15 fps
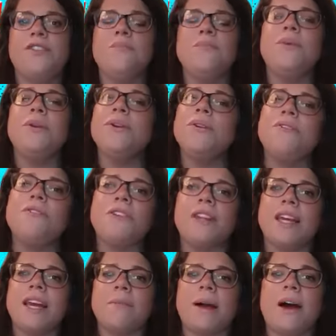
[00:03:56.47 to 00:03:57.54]
The beautiful
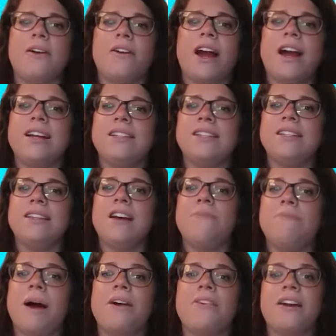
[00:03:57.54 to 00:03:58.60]
thing about God
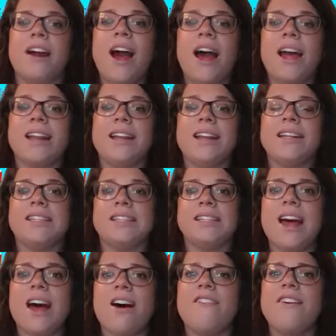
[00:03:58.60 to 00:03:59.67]
about God and his
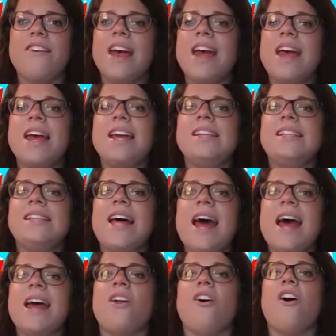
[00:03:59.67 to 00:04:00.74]
love is
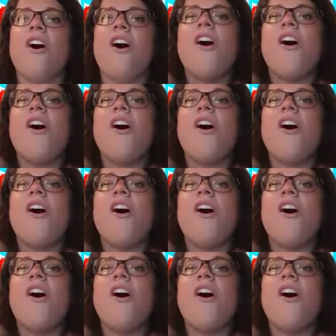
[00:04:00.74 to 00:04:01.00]
that